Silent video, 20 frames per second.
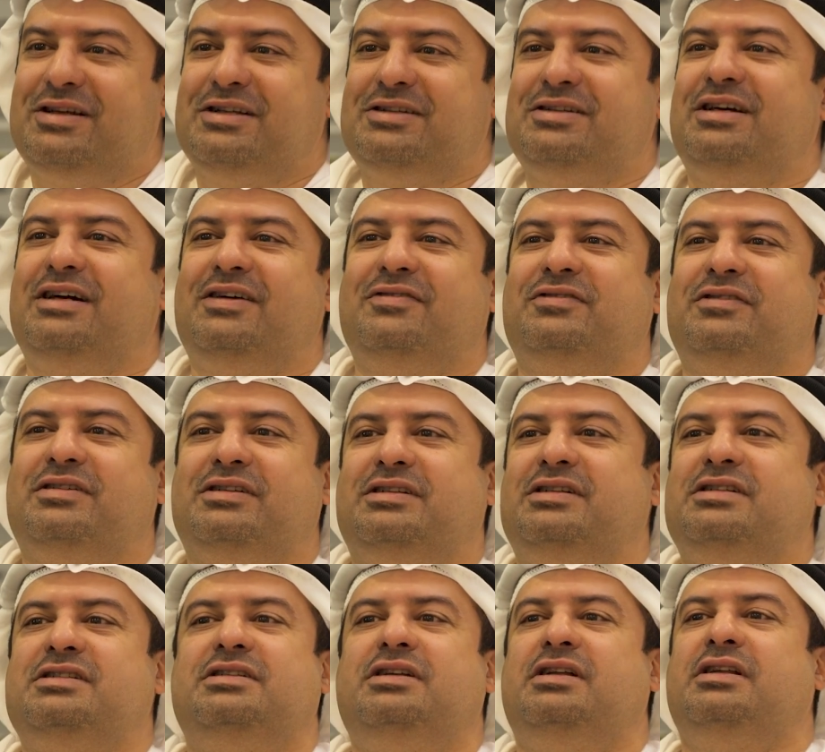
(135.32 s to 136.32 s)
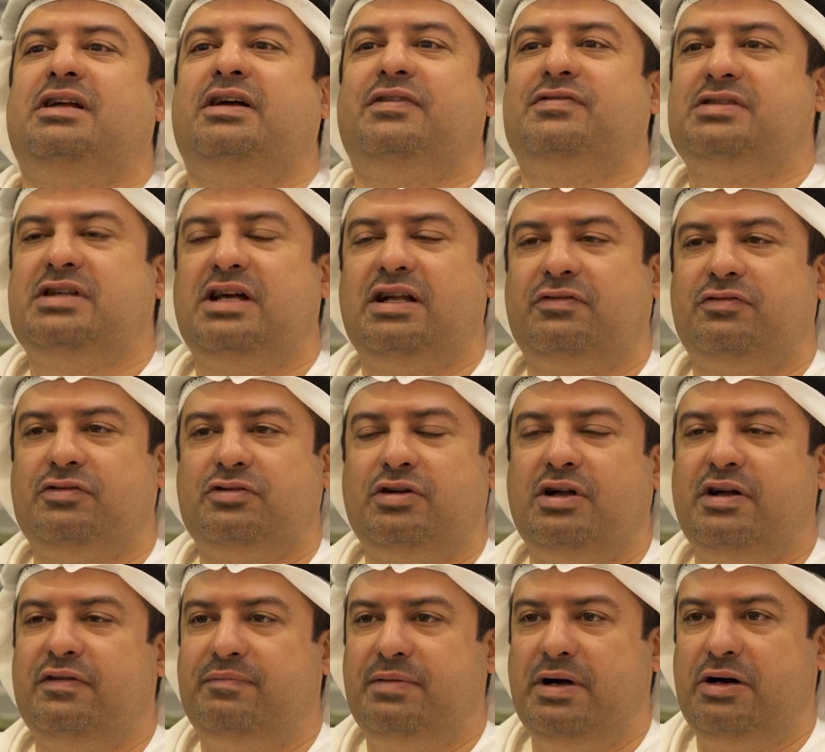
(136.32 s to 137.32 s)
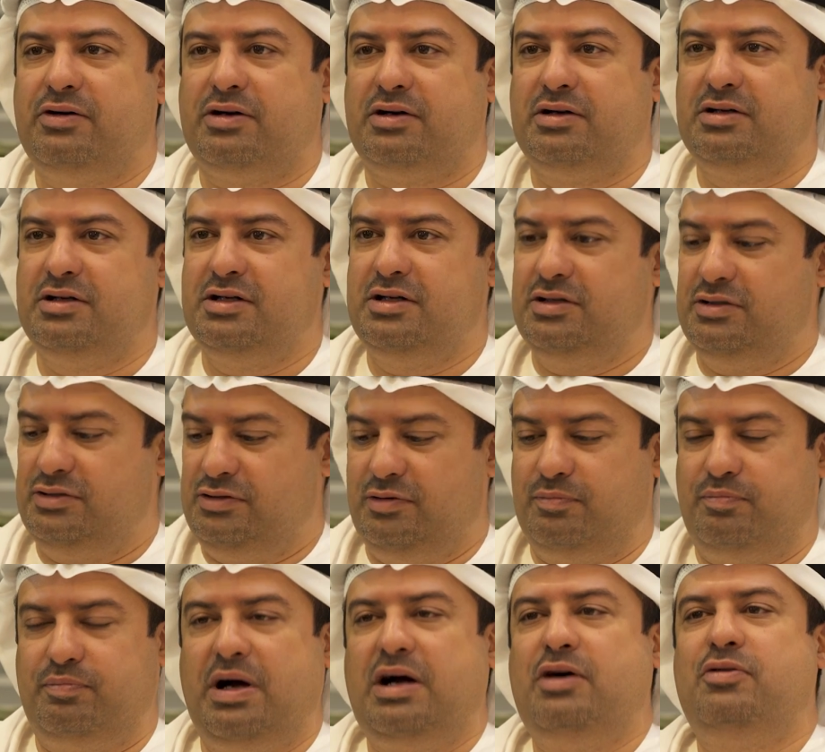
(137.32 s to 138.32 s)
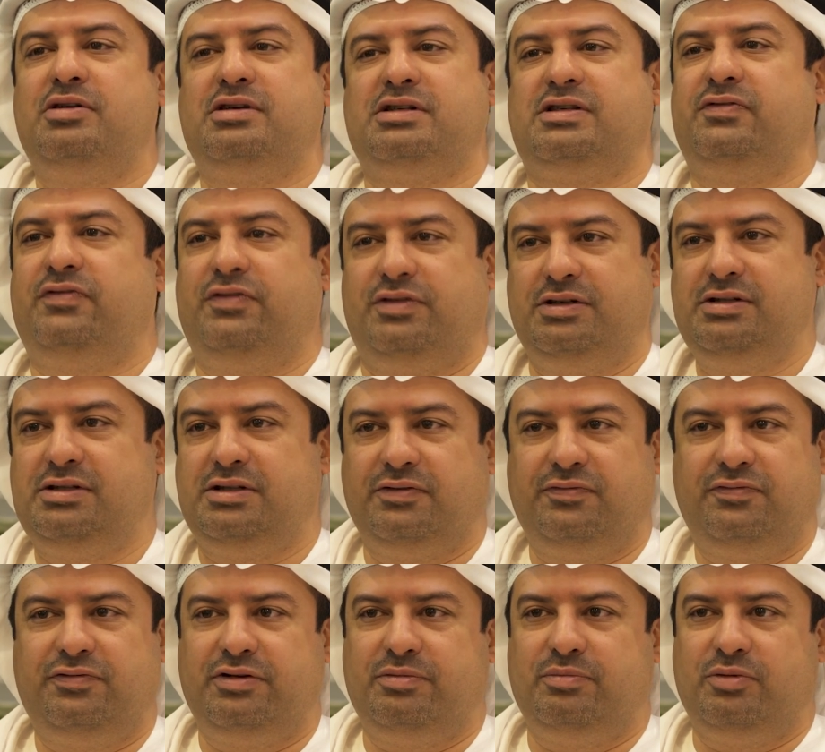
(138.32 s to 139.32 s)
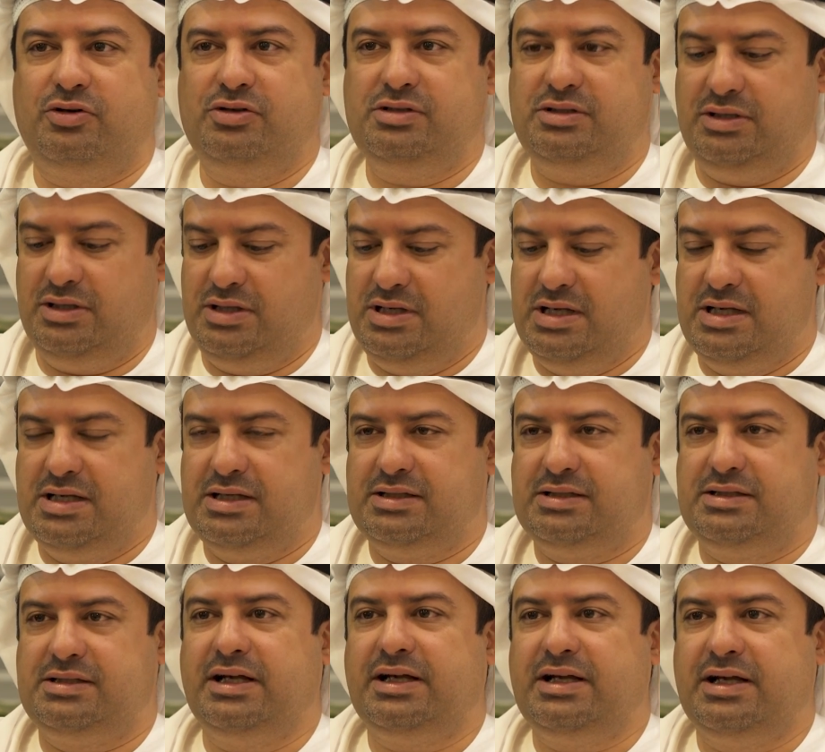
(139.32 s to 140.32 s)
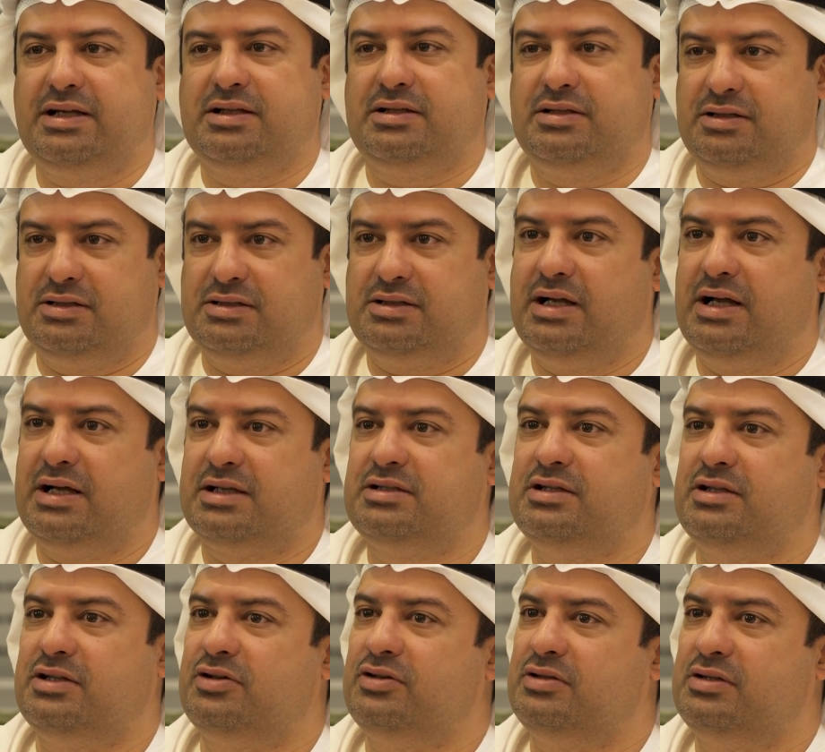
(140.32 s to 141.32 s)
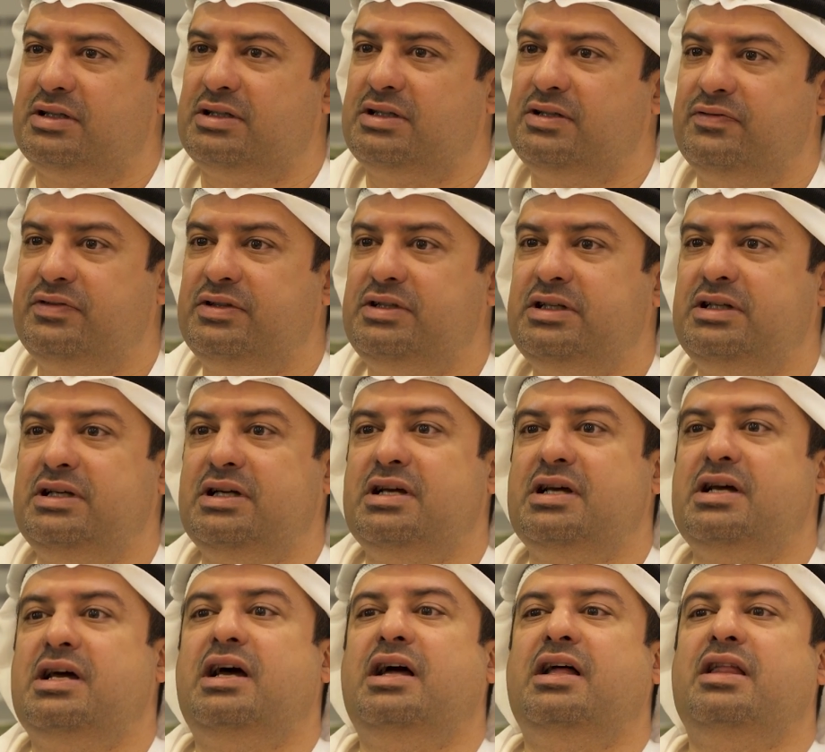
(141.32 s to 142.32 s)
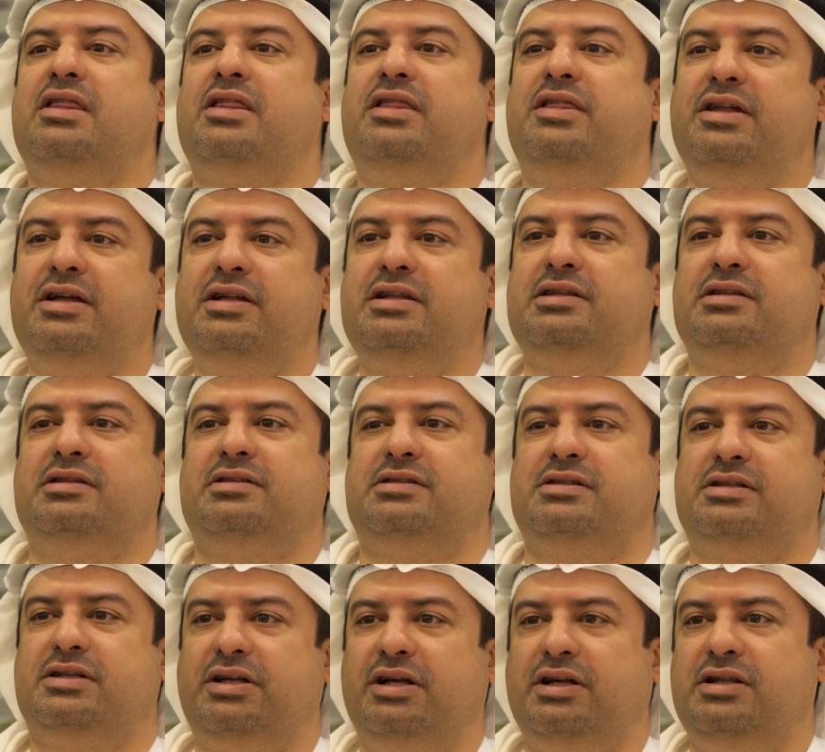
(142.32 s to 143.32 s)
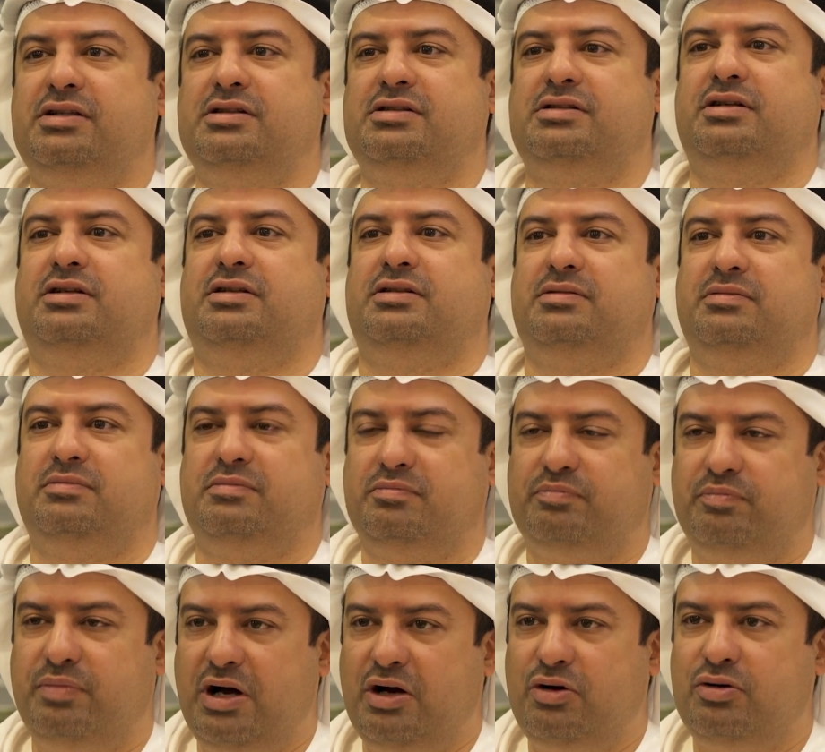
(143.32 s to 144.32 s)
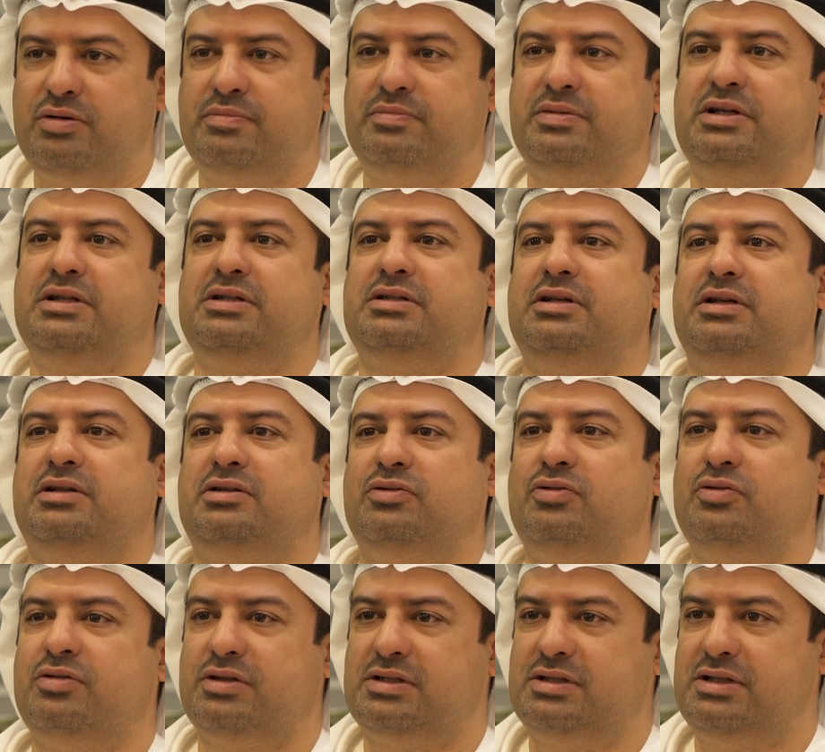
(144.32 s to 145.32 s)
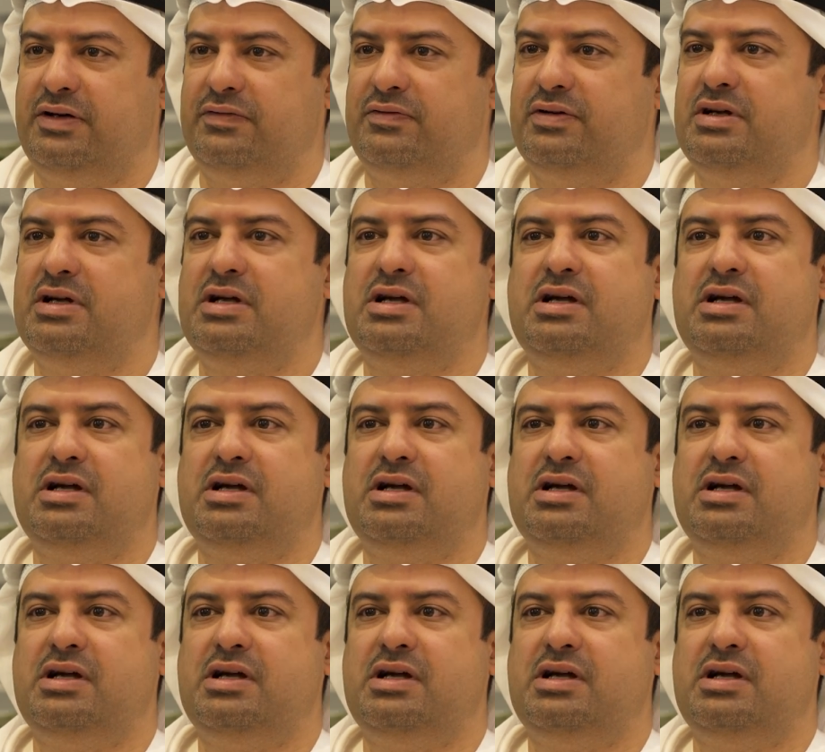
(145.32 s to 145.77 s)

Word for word: can you have a digital lifestyle if we don't have power? So power is first and foremost. Second is actually connectivity. And then skills and empowerment and all the stuff.